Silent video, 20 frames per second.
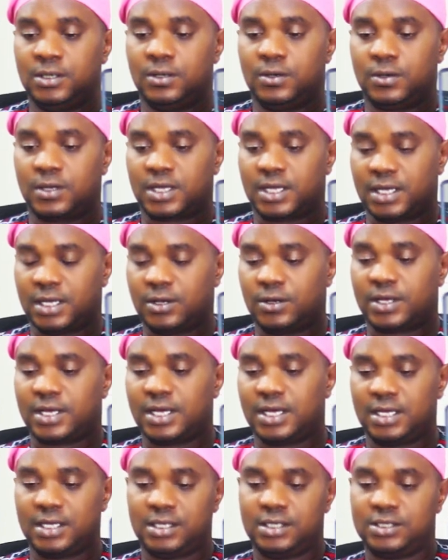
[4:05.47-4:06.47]
Okay,
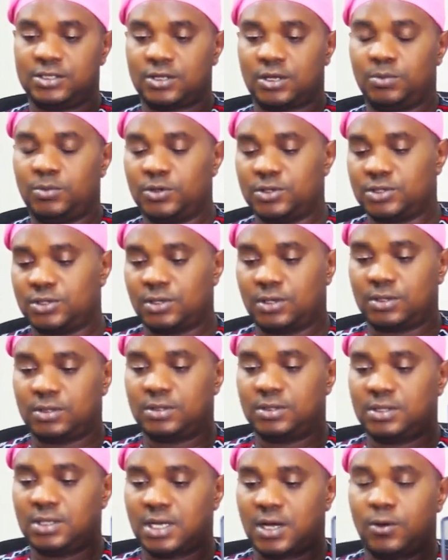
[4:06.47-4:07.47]
it's almost
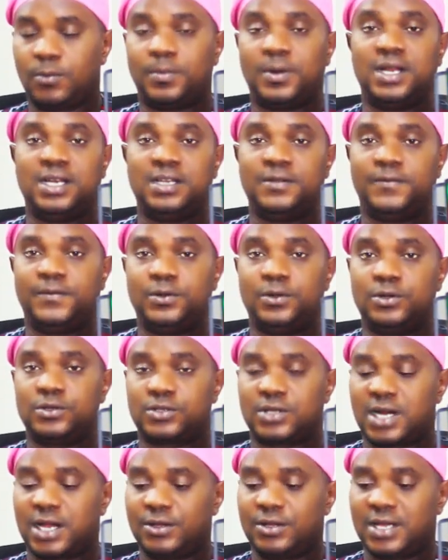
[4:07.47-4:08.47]
done. I'll play the video
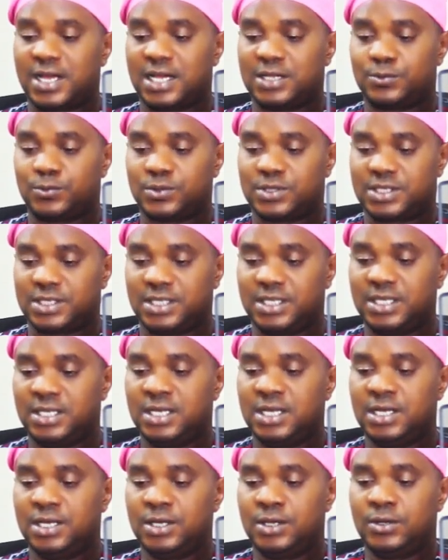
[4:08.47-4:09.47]
so that you guys will see.
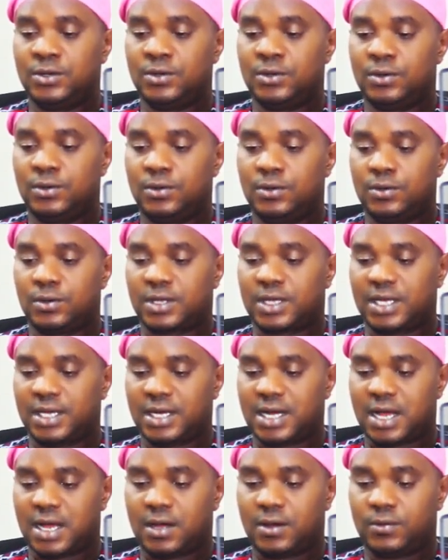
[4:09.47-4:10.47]
Okay,
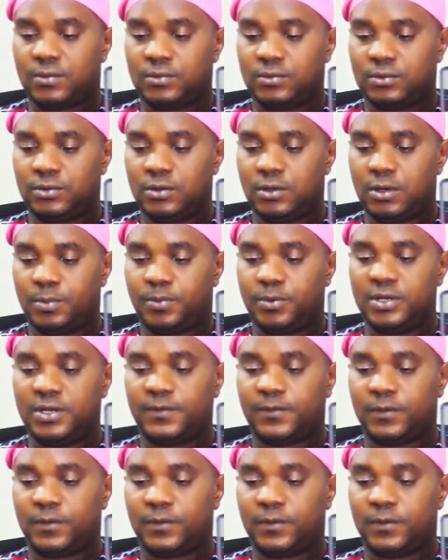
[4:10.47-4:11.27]
now open the